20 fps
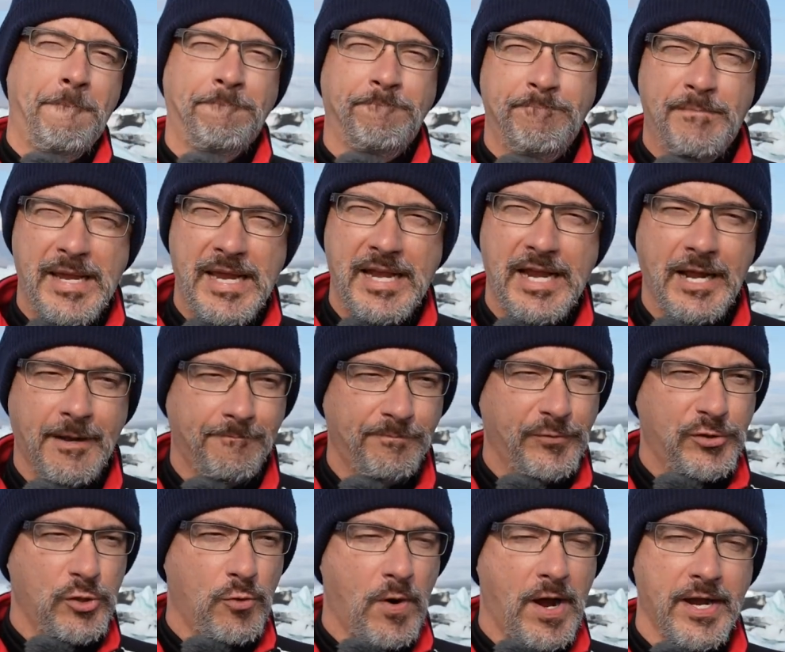
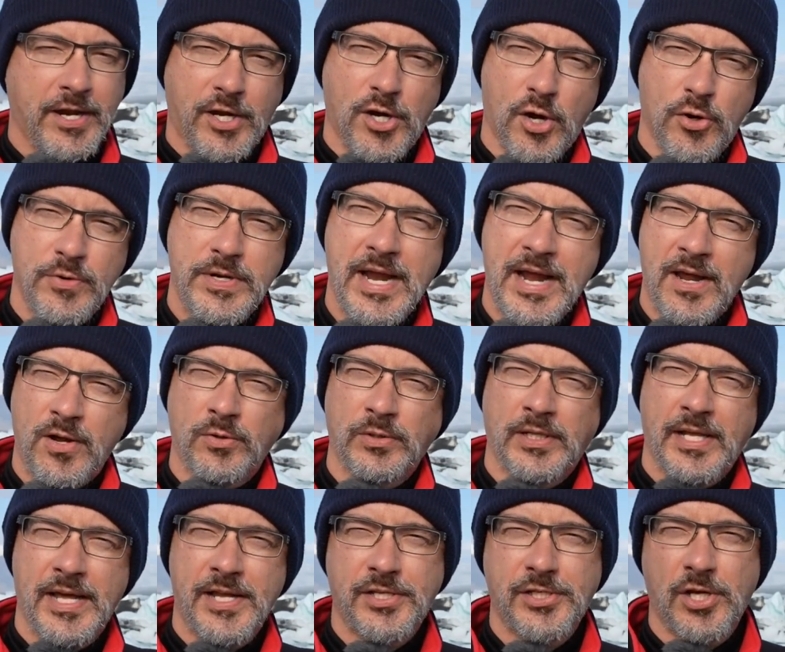Meaning, do I go down
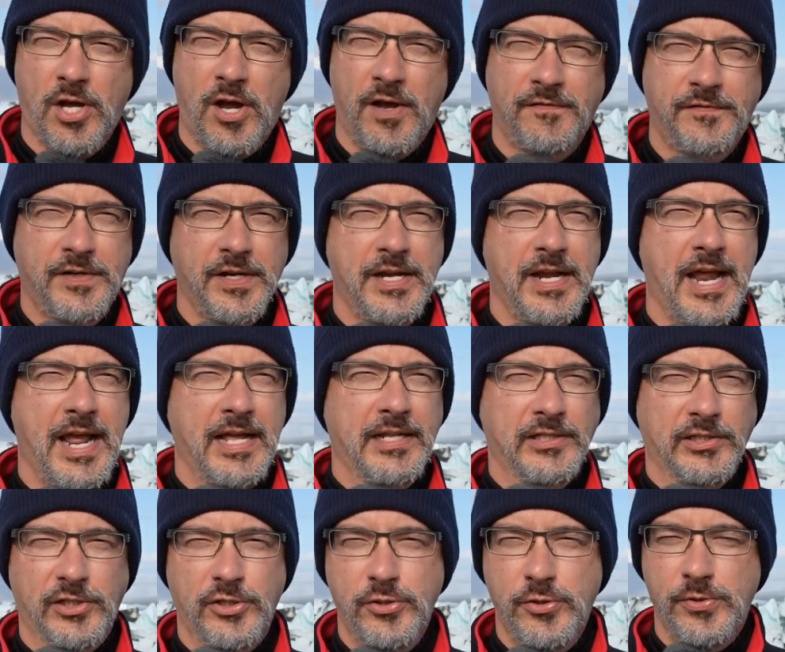less often
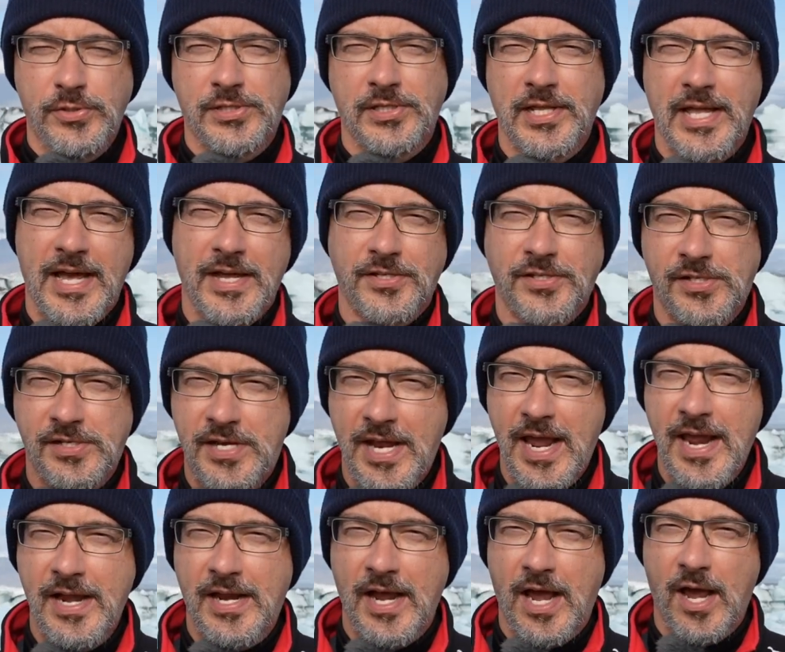and lose less
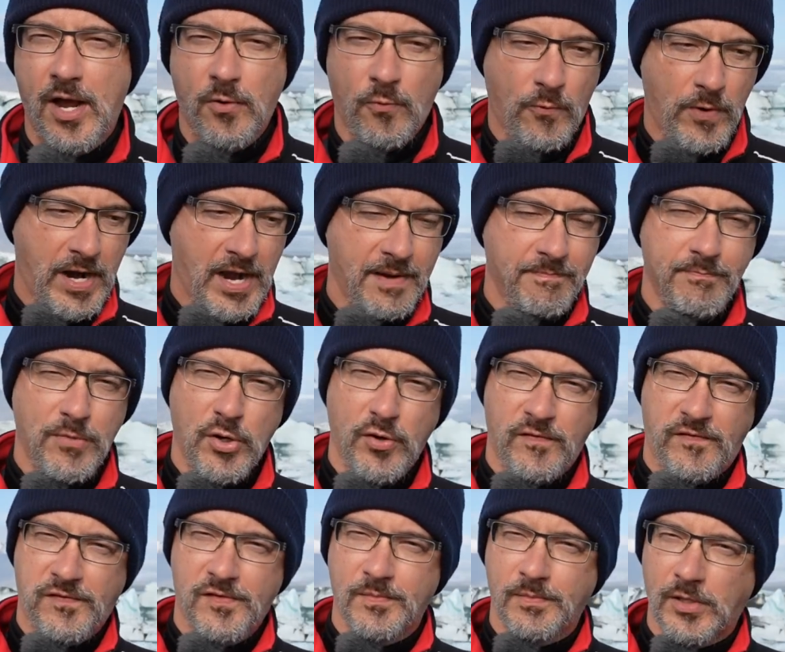data when I
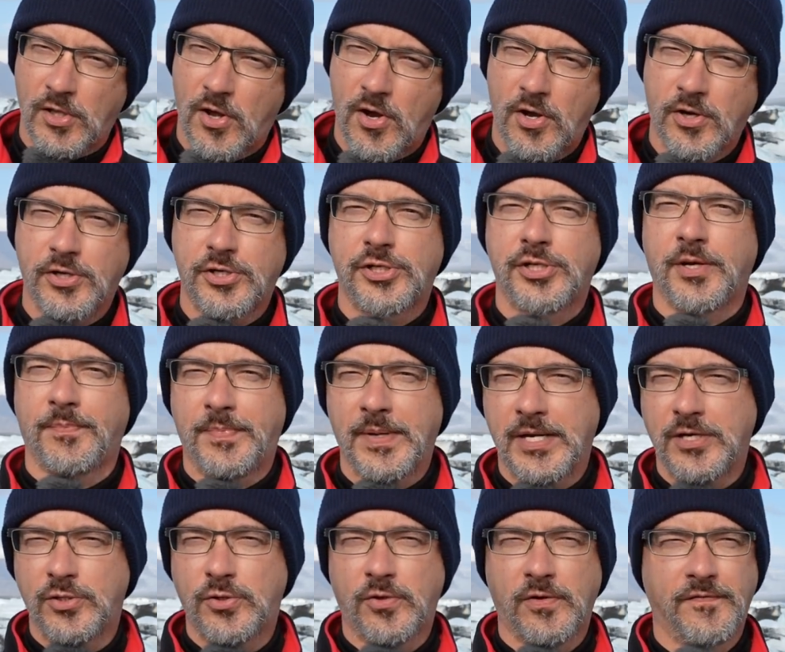move from log
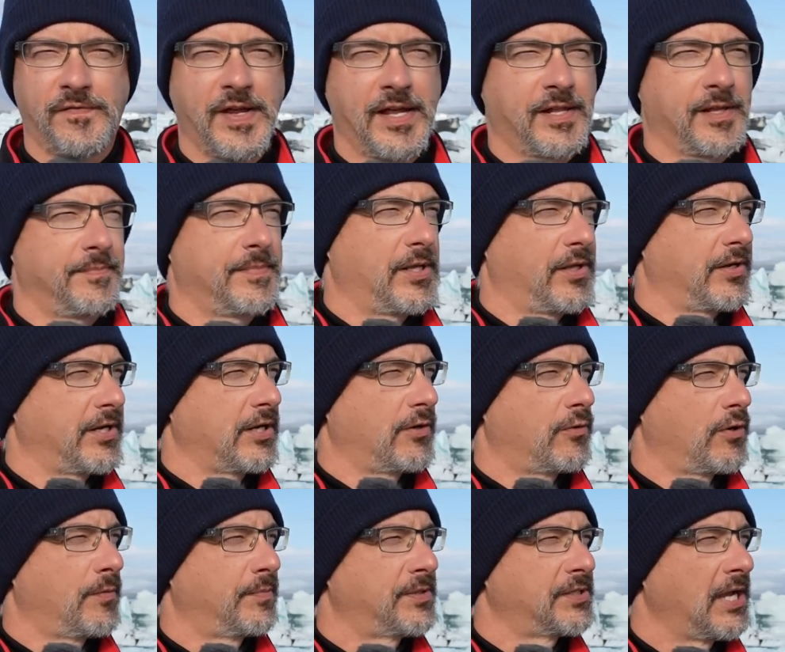shipping to availability
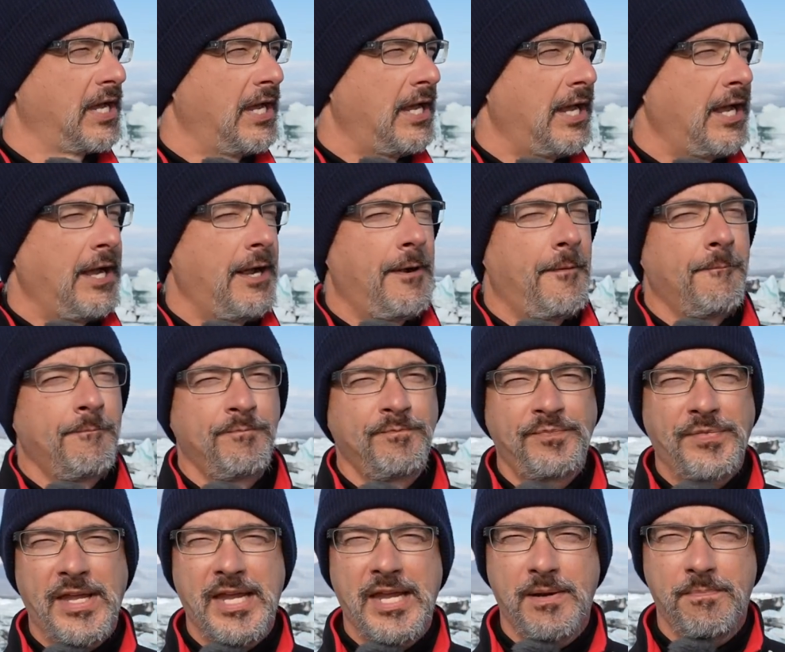groups?
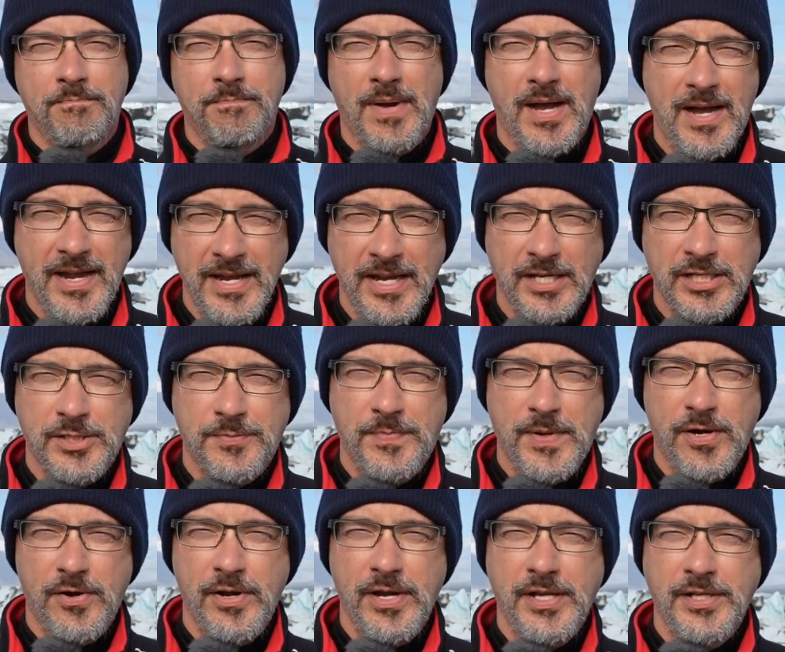In my
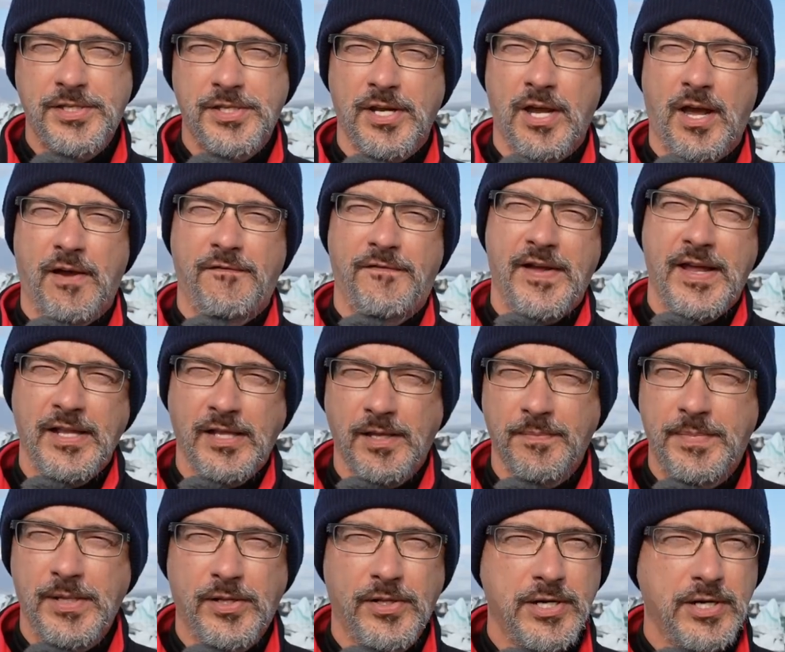experience,
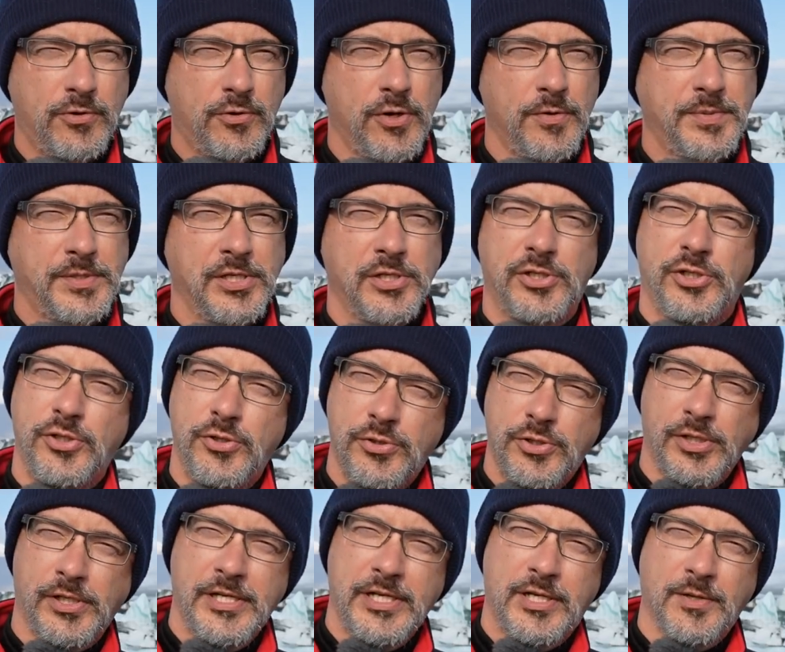availability groups is
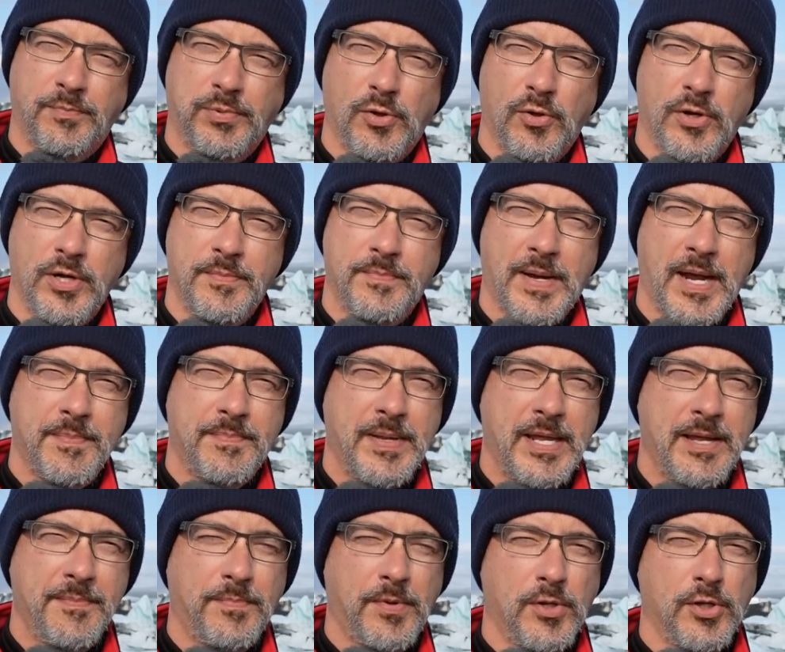usually deployed by
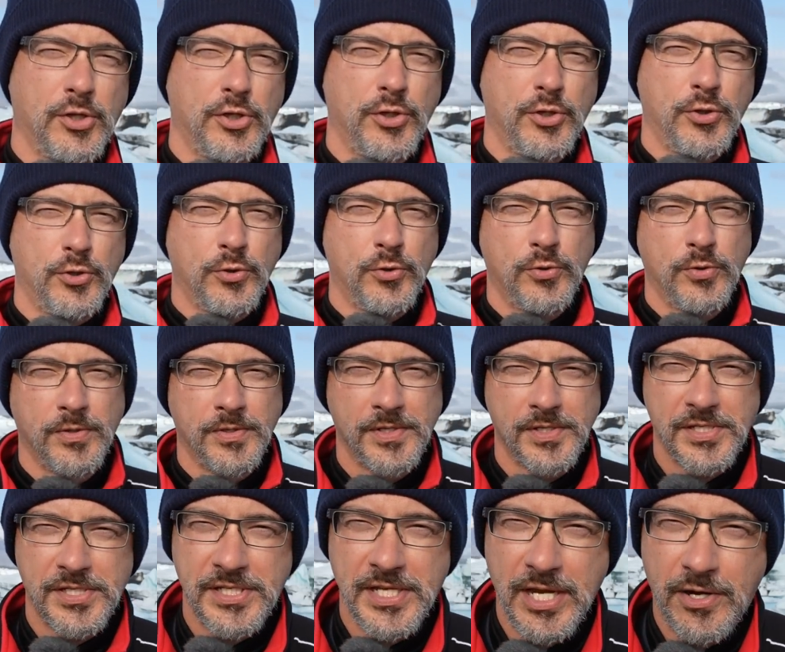people who,
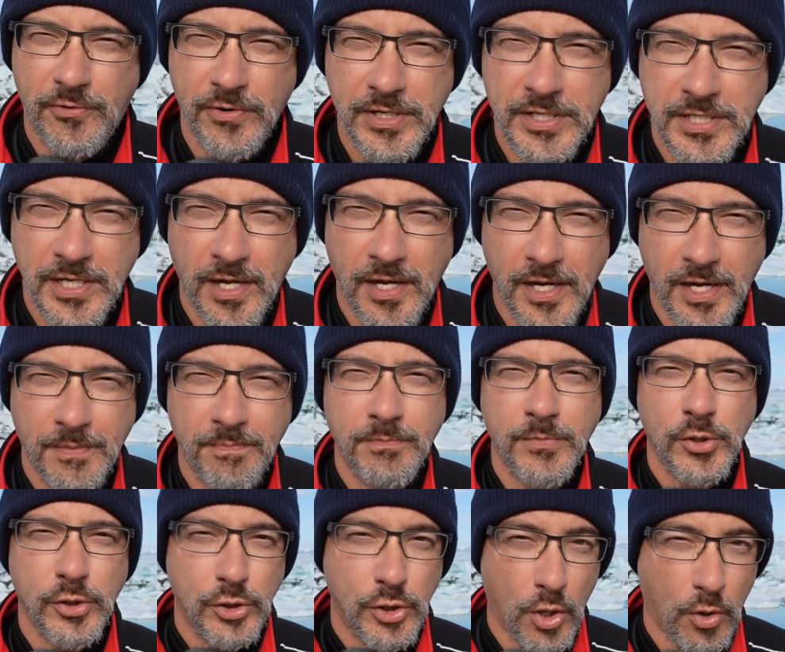secret
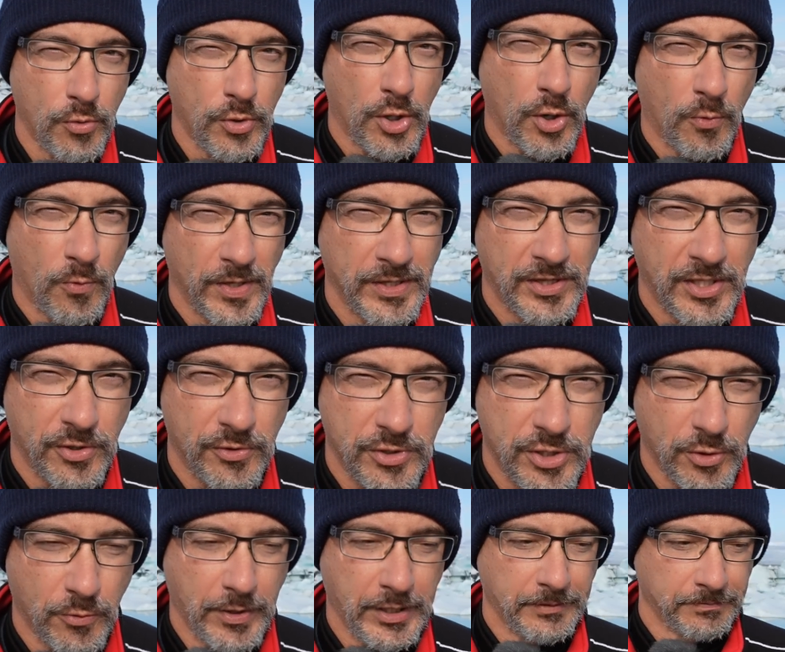time, don't know what they're
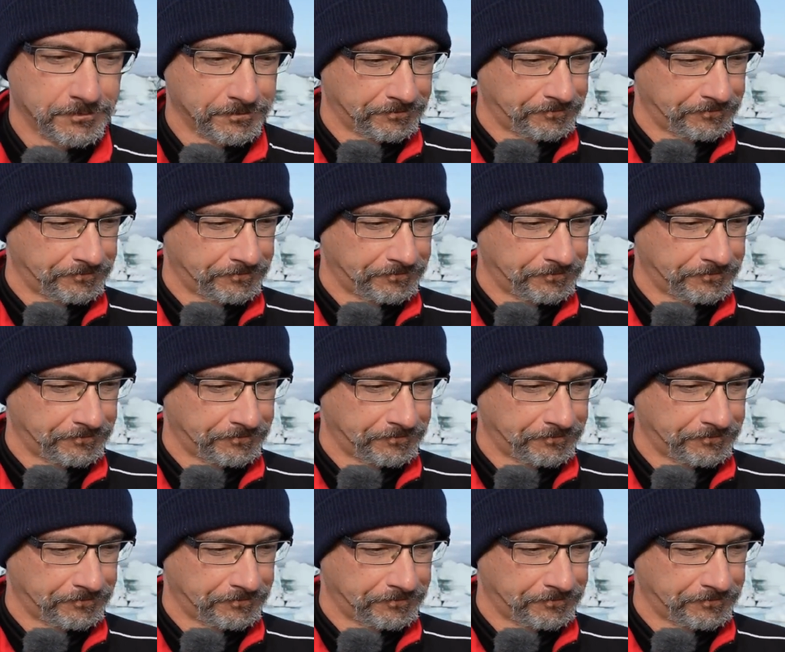doing.